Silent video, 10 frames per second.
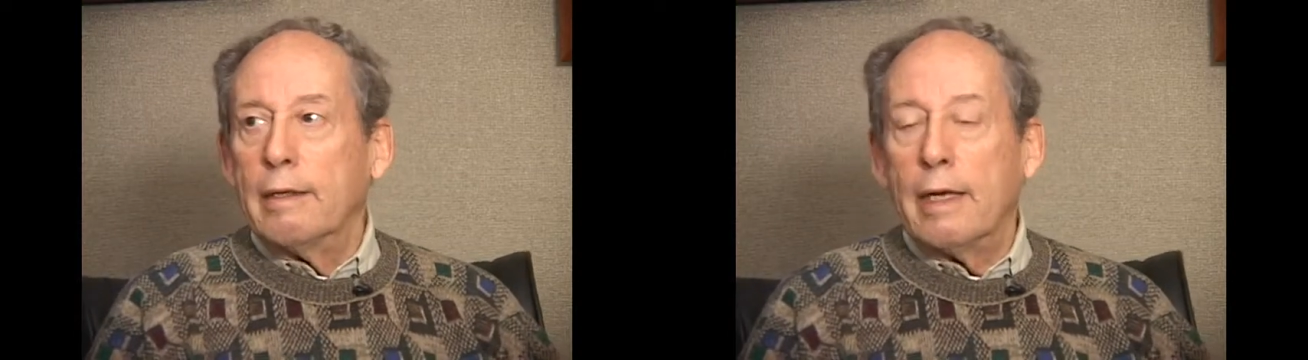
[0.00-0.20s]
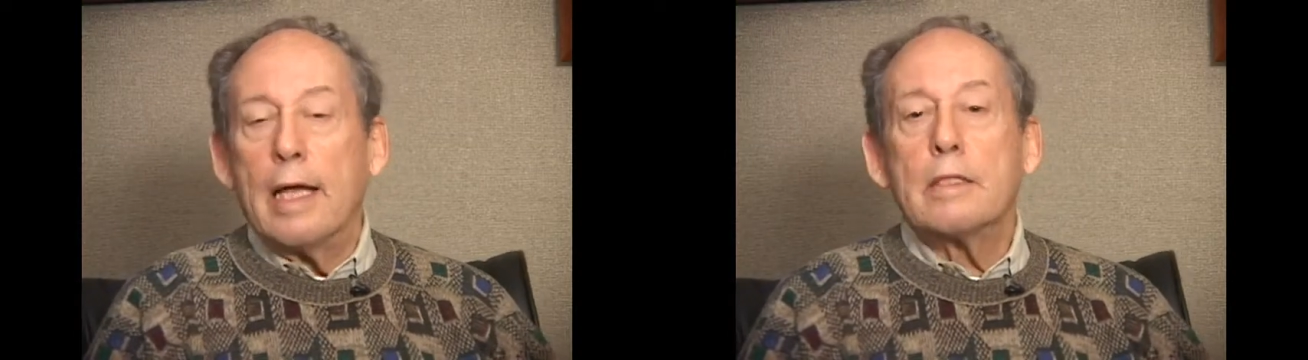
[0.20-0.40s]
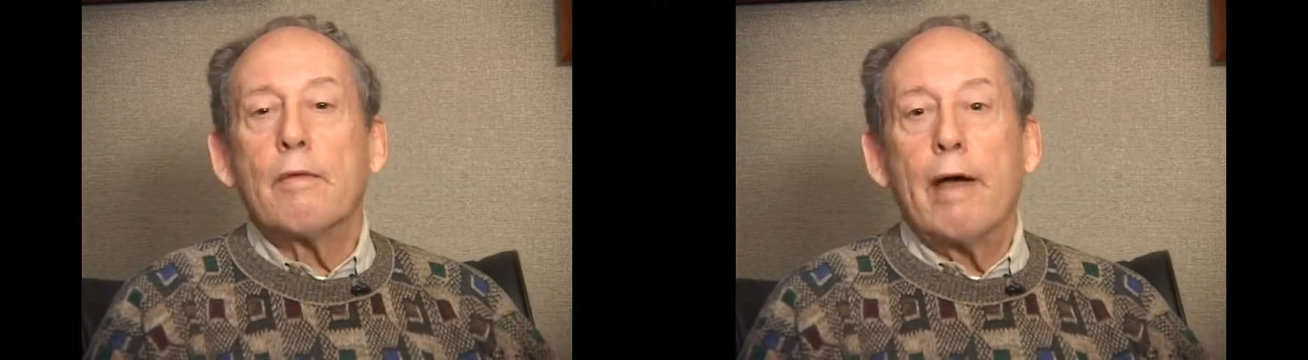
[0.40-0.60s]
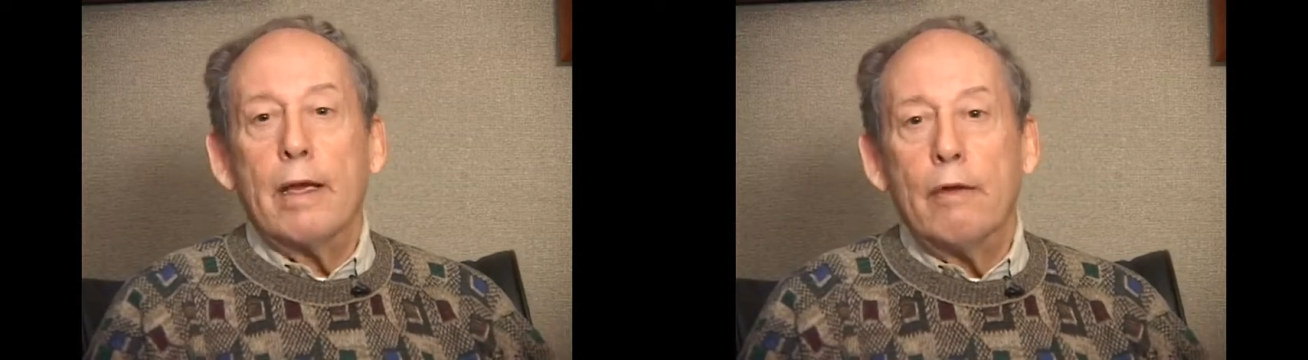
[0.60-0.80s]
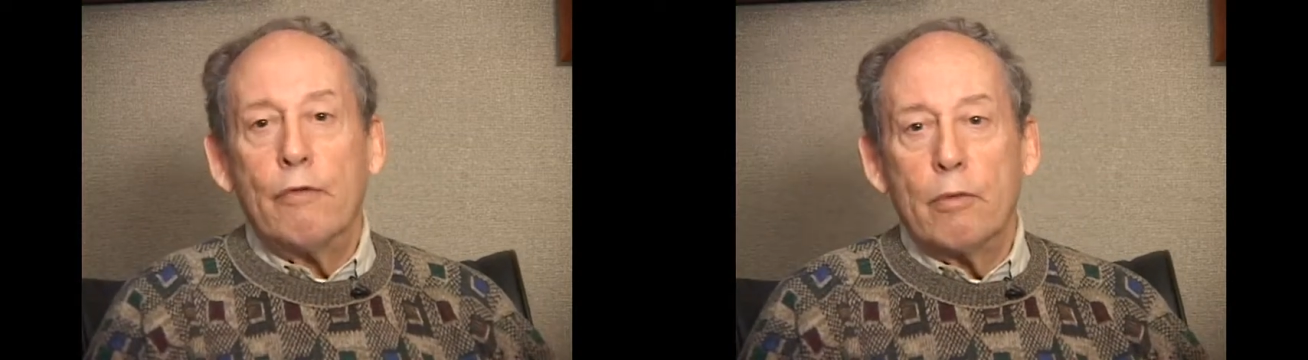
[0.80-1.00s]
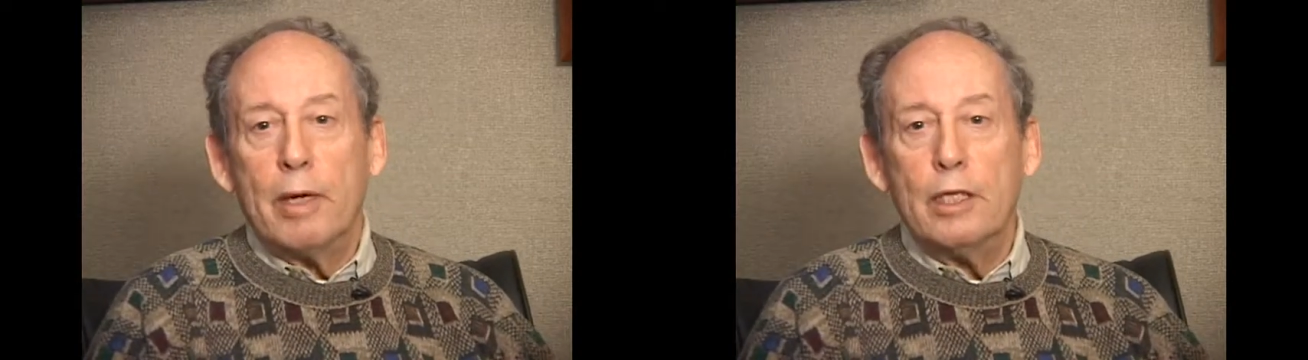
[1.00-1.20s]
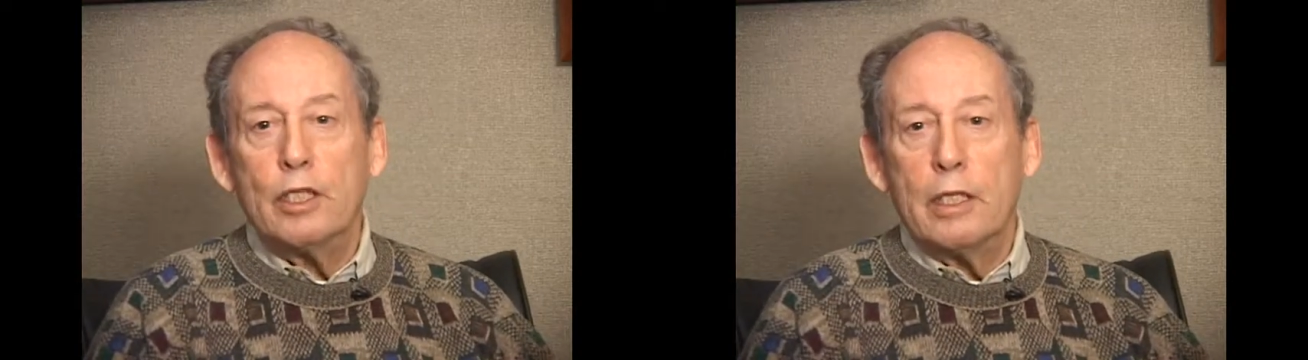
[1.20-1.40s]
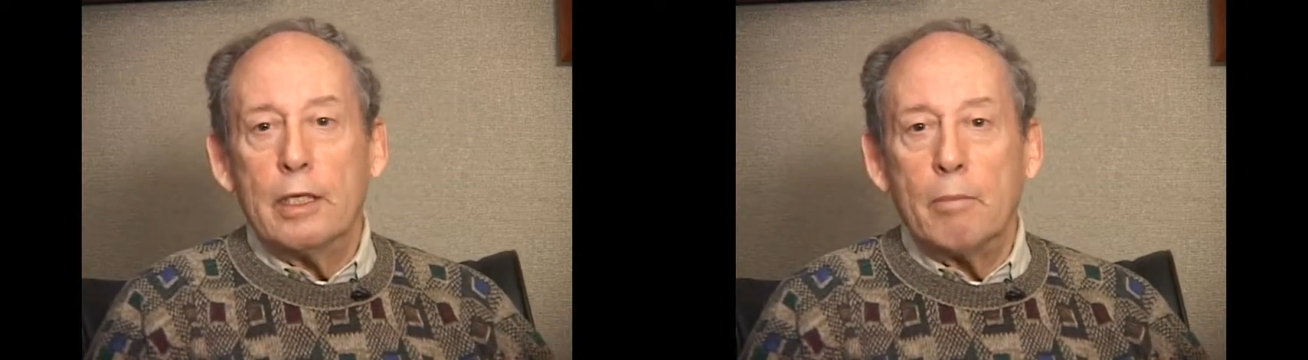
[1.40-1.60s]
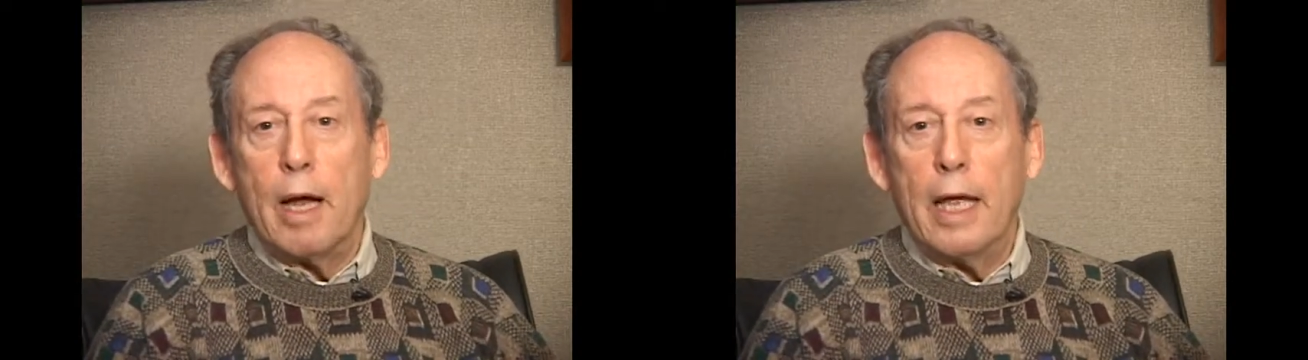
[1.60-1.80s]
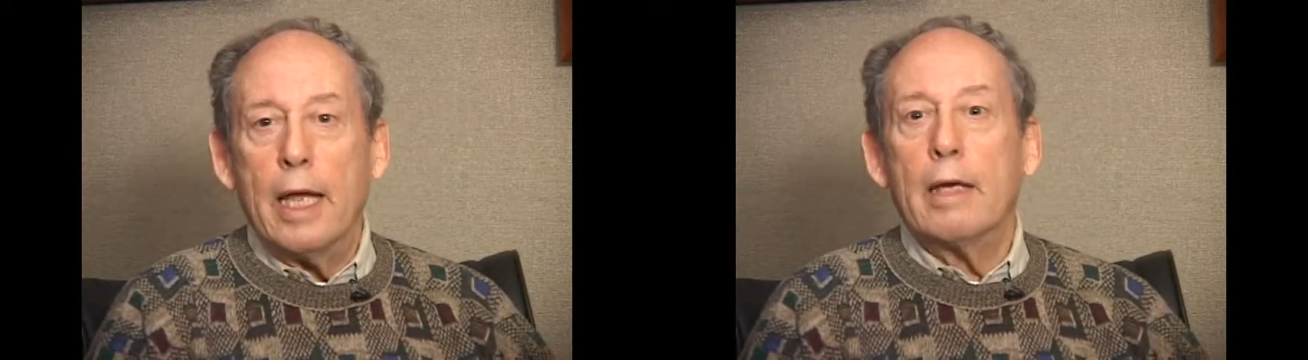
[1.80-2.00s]
classified information in
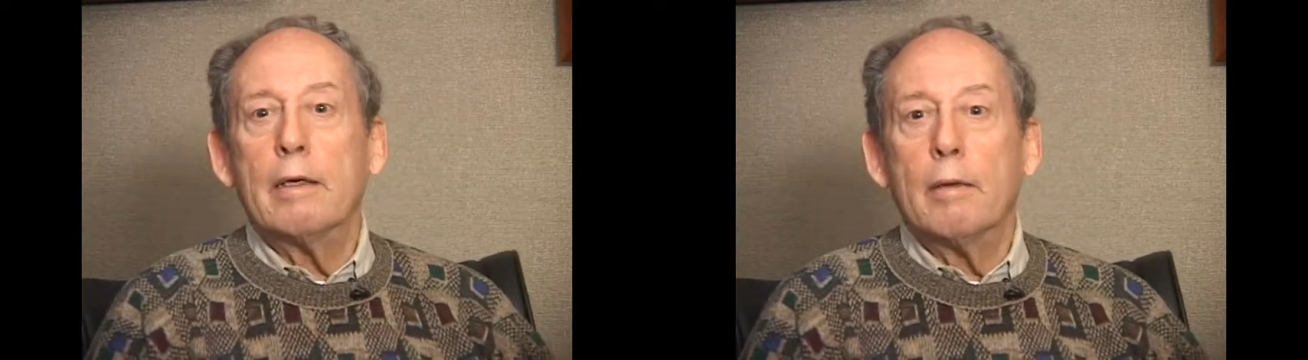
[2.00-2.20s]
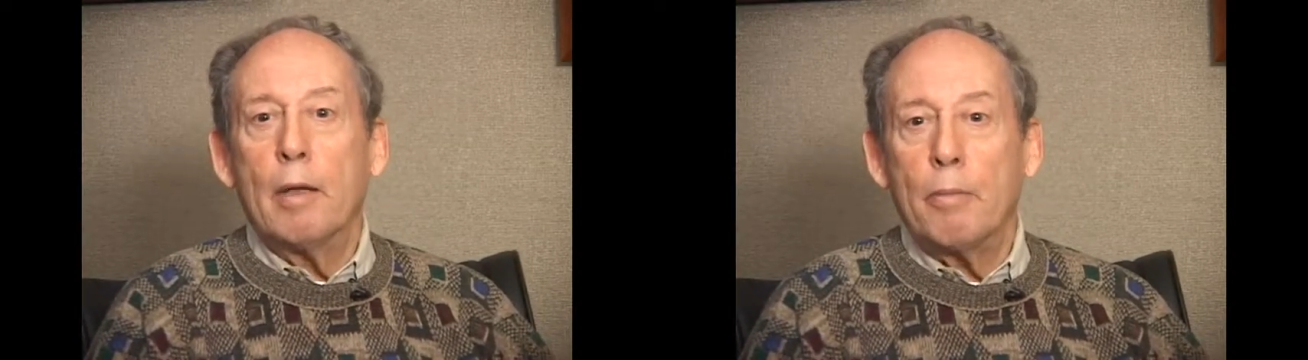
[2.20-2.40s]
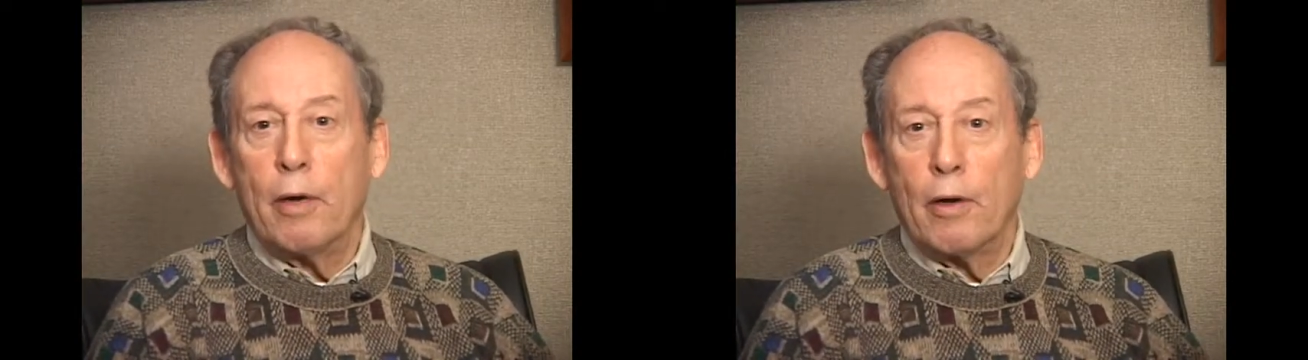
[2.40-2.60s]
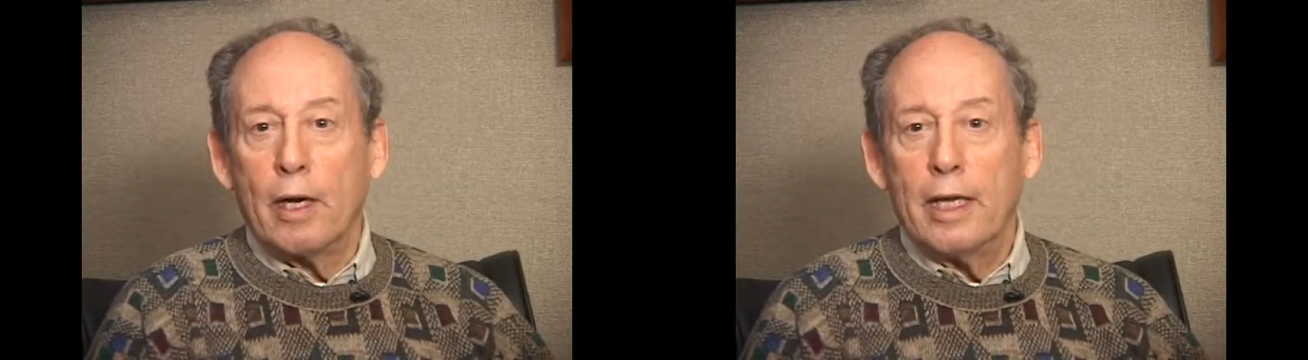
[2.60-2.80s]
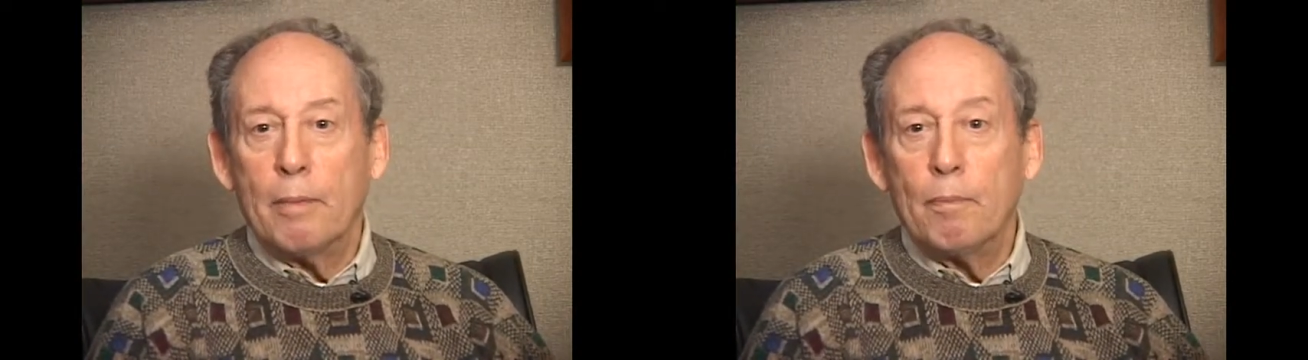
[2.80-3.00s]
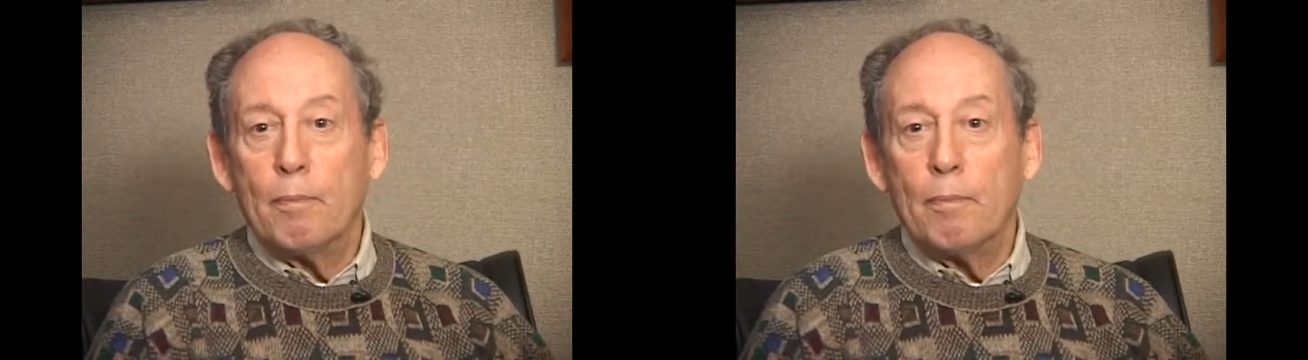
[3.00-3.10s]
my head apparently. Did, did,